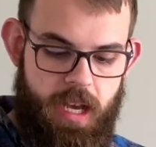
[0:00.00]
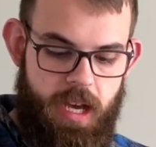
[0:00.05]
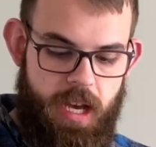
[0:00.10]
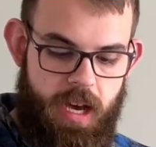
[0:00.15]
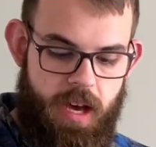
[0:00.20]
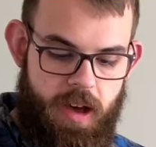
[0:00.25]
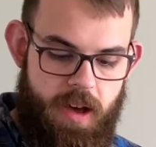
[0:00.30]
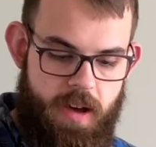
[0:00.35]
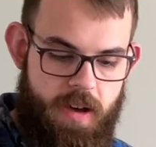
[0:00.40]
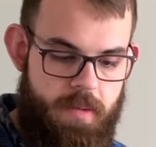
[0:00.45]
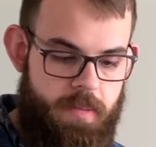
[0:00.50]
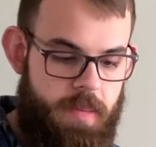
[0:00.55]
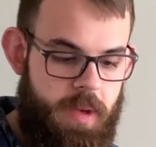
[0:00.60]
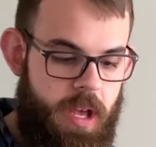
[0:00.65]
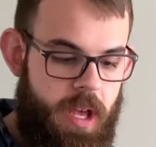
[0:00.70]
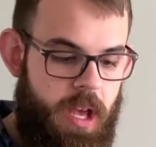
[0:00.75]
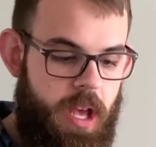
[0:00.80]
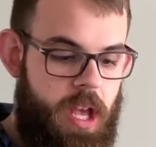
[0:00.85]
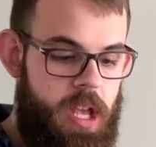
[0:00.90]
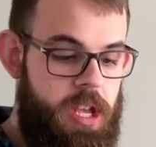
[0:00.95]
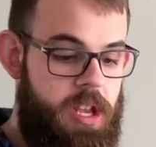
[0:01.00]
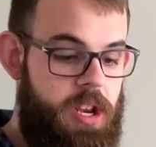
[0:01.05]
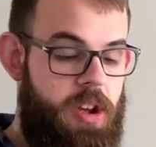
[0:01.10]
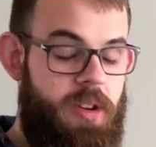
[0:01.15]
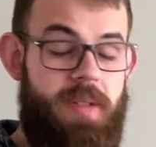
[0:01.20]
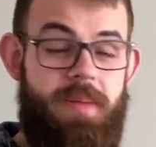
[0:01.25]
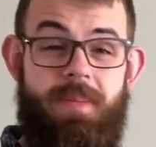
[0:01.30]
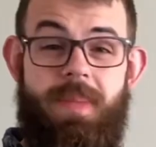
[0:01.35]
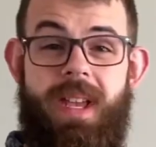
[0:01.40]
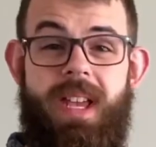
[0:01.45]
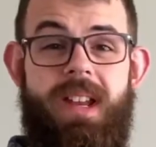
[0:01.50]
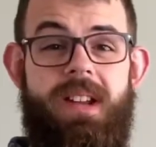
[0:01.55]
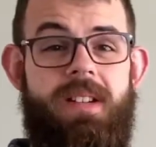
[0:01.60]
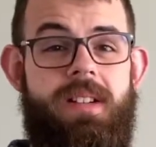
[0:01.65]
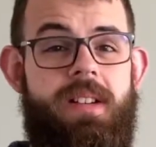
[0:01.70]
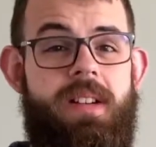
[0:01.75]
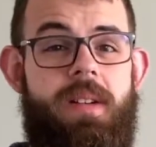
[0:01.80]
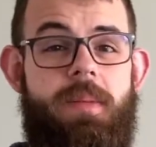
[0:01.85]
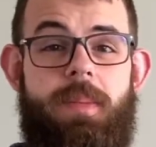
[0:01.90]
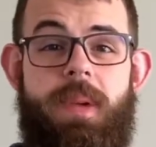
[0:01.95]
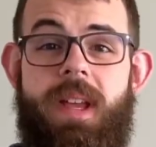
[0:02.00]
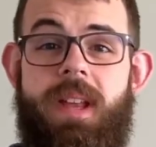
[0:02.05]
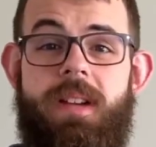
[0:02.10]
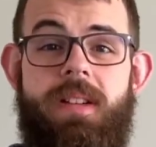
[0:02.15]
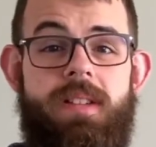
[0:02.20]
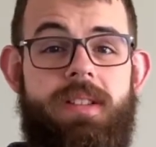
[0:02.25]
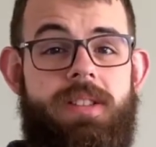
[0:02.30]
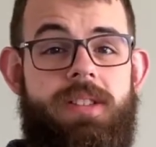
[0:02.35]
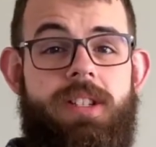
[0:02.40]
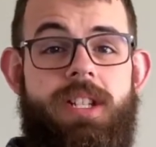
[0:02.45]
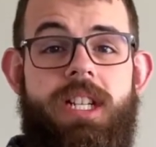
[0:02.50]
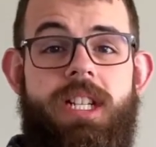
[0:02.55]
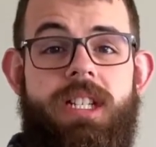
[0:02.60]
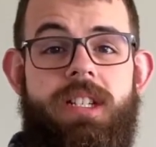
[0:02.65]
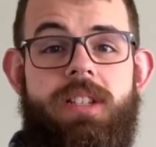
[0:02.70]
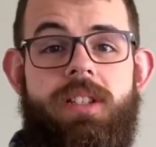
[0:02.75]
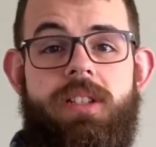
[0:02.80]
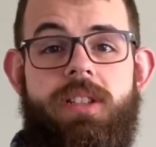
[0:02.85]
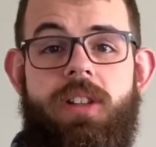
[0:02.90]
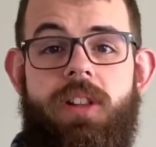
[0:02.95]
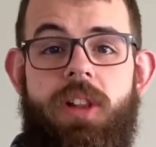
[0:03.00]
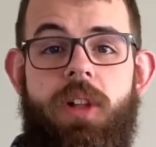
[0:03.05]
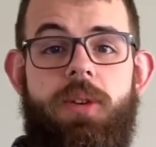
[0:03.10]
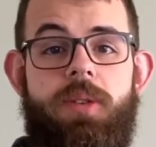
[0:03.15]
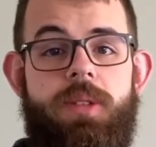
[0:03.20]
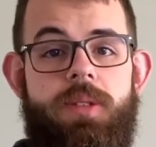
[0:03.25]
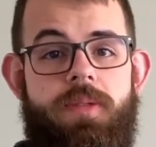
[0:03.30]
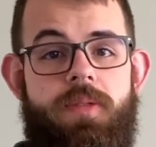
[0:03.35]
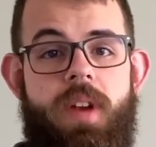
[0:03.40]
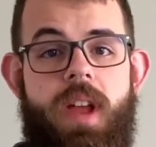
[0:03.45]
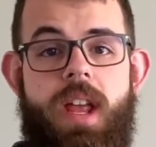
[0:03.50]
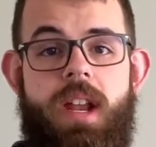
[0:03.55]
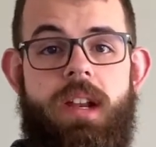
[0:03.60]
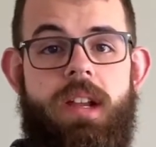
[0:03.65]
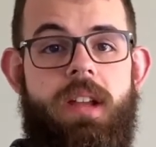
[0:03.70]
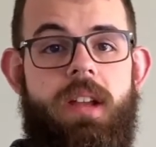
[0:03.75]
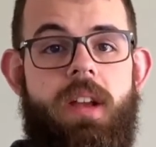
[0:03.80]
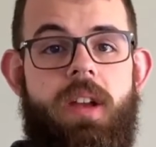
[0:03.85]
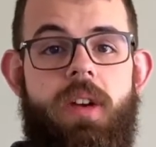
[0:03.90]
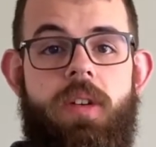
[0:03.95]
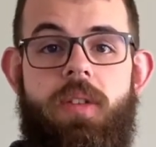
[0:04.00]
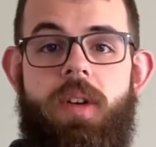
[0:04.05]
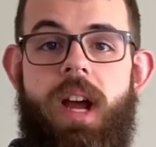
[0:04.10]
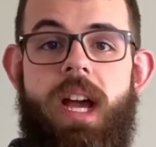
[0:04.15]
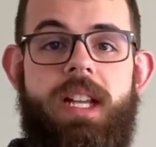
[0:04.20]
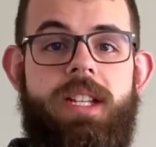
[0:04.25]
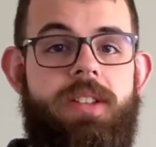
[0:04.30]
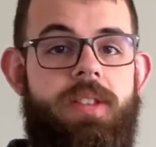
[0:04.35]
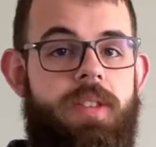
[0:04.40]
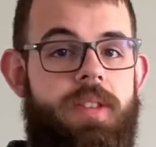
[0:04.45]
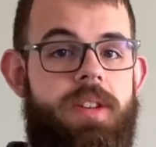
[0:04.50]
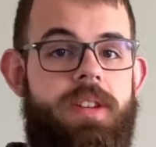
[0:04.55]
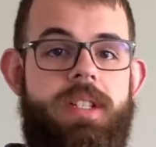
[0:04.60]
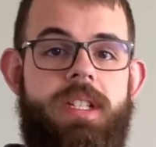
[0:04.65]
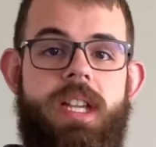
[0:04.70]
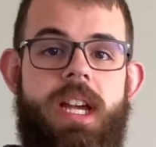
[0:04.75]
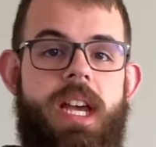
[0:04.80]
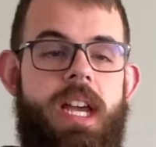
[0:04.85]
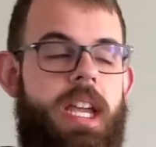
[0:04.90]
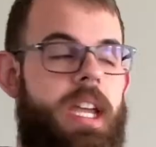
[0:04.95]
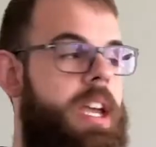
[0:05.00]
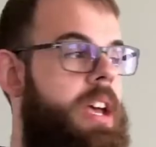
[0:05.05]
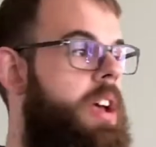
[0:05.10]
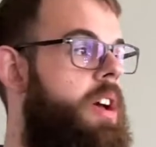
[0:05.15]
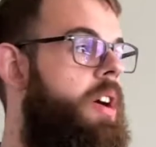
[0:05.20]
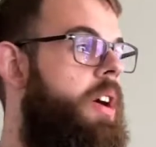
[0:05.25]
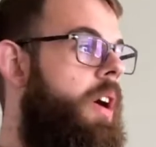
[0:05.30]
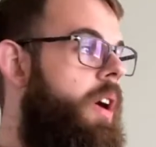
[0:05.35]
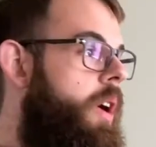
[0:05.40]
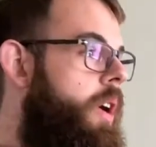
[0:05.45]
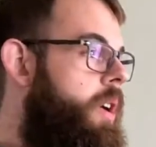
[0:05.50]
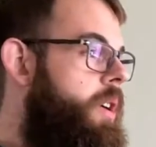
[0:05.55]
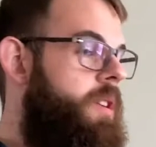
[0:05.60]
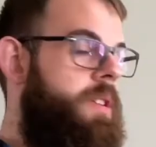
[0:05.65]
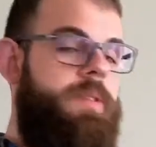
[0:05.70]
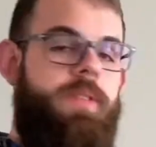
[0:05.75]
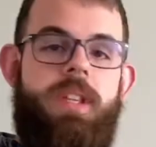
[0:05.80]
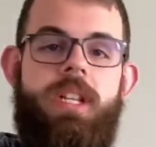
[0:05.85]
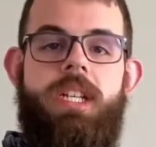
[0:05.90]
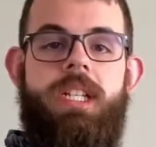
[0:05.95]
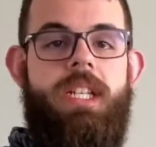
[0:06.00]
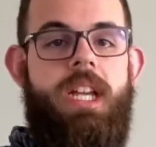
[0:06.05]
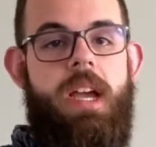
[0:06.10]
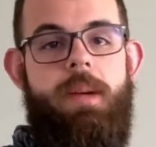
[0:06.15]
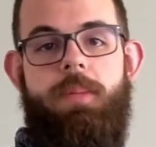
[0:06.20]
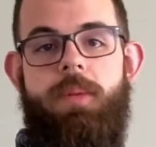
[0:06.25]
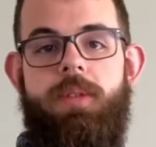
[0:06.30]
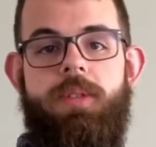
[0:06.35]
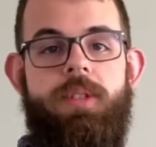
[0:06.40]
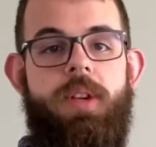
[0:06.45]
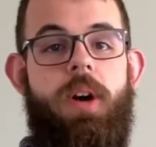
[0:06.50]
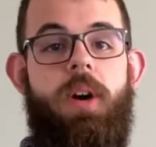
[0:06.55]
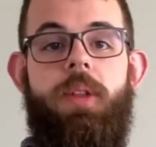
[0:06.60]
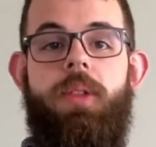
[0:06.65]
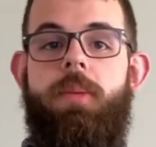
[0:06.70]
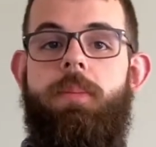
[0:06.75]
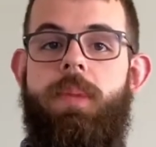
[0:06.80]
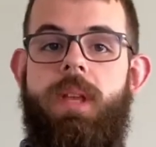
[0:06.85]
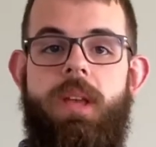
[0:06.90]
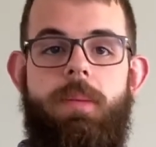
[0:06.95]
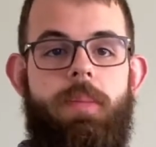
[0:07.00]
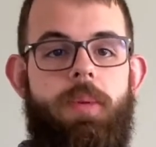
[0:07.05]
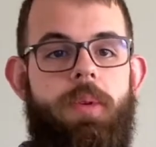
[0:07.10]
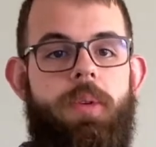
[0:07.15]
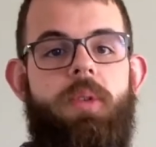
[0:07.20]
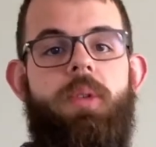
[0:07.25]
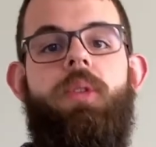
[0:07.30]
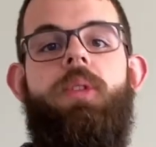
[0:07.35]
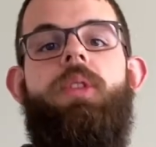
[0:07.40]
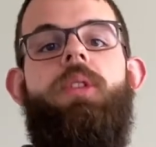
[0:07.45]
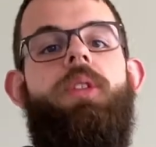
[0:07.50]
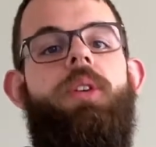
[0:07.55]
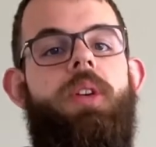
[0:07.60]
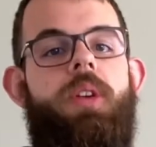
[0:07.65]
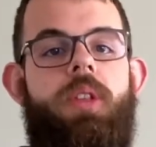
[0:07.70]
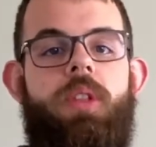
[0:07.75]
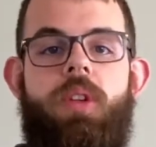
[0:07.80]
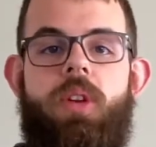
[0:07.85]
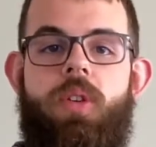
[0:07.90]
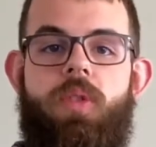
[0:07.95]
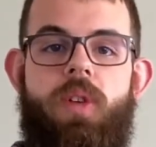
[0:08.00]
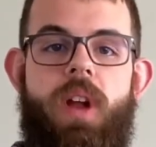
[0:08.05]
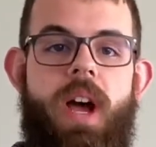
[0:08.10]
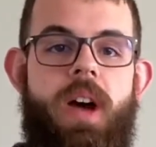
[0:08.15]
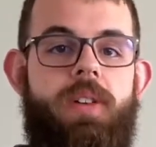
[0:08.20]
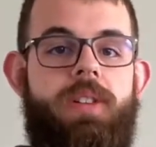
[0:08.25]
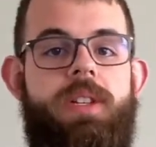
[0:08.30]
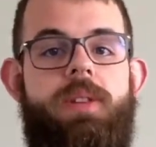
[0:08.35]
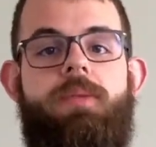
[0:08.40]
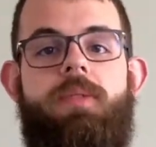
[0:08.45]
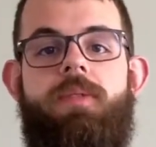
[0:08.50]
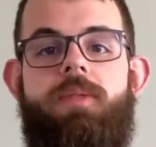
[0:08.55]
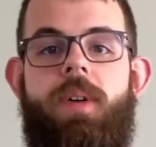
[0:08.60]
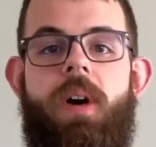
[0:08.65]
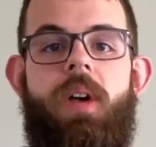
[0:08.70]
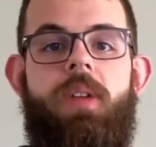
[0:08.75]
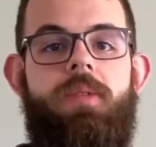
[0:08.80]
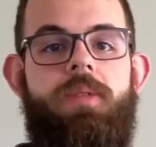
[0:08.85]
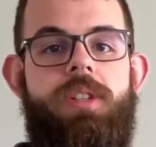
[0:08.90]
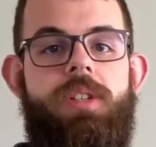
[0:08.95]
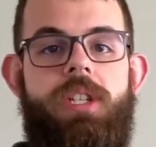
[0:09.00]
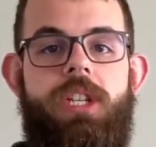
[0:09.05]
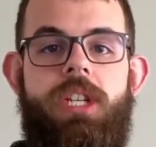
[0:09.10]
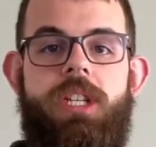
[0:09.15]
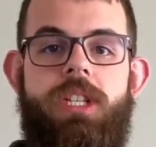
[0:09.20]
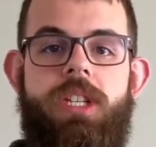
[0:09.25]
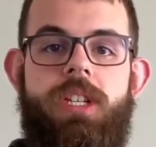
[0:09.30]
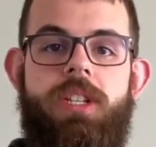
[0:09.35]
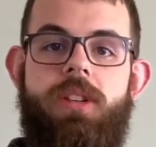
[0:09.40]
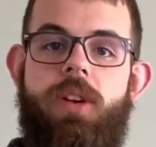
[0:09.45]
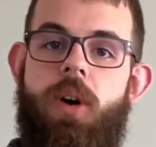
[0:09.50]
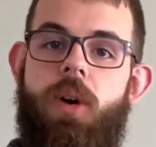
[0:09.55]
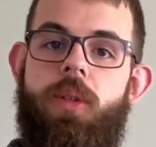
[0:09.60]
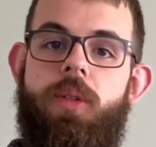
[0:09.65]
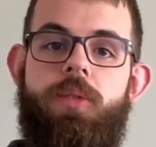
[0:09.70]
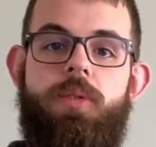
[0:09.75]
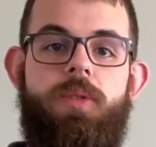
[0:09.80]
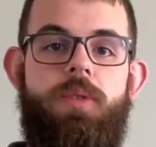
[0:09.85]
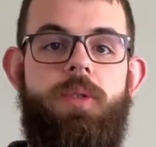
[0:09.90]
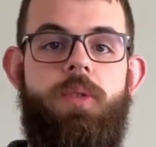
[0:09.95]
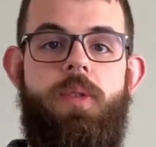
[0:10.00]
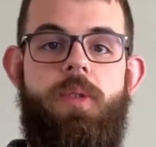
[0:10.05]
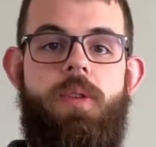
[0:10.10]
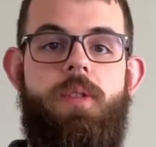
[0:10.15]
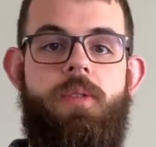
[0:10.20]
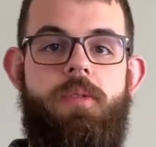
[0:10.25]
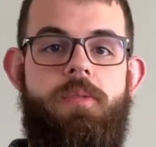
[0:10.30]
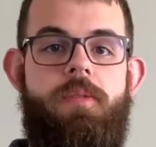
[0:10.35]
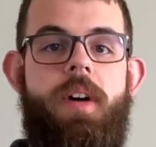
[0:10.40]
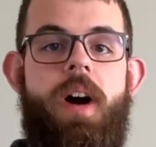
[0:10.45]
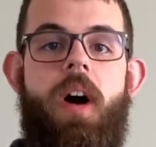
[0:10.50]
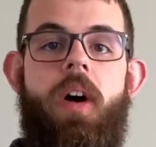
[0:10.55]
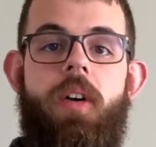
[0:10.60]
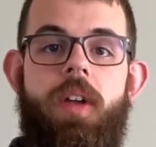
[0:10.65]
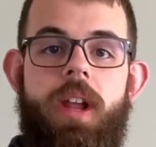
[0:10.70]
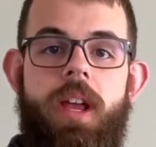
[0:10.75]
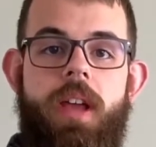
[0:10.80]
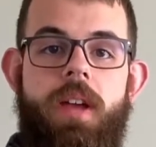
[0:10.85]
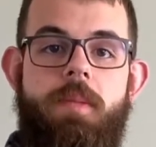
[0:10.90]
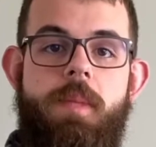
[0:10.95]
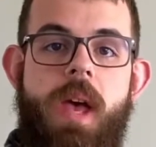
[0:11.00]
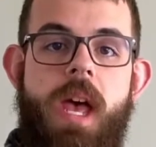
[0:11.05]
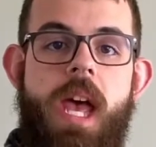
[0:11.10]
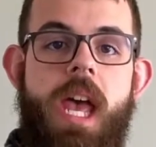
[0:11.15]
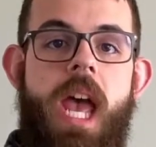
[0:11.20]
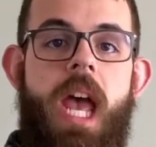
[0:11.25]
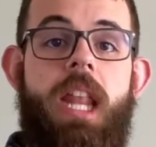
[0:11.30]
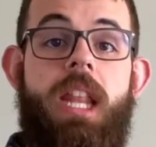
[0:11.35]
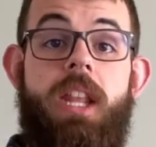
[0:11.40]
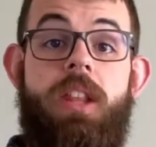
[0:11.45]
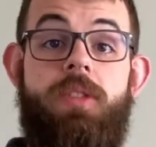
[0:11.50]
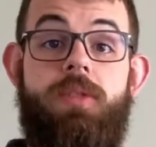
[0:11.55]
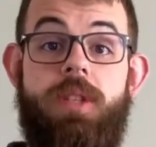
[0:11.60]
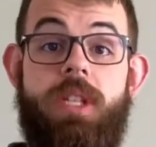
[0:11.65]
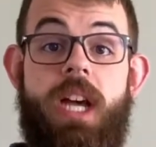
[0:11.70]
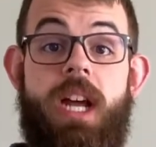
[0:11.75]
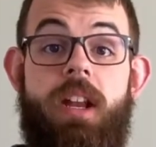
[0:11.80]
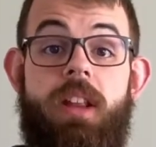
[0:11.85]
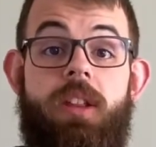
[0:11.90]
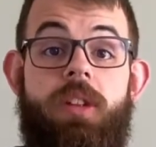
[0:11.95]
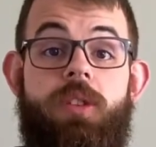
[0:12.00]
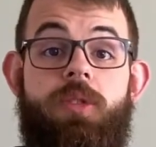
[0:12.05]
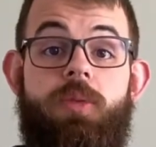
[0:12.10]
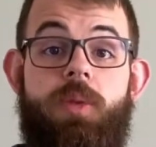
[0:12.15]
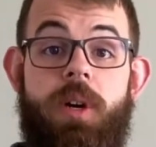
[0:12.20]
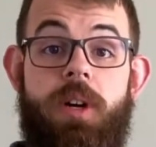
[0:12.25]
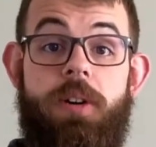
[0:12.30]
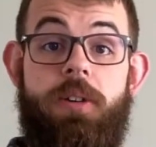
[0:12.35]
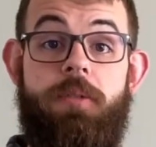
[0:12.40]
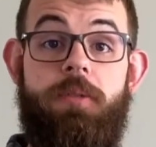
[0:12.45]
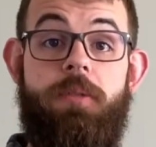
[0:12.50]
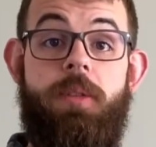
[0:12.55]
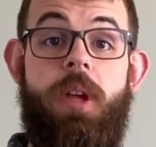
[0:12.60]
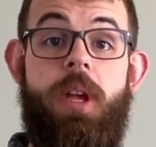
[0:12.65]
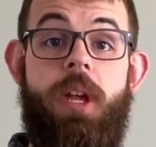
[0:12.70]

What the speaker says: And Peter is Jesus's close friend, right? So there's like all of the disciples, all the people, the crowds that were following Jesus, all the who followed him, and then there was kind of the 12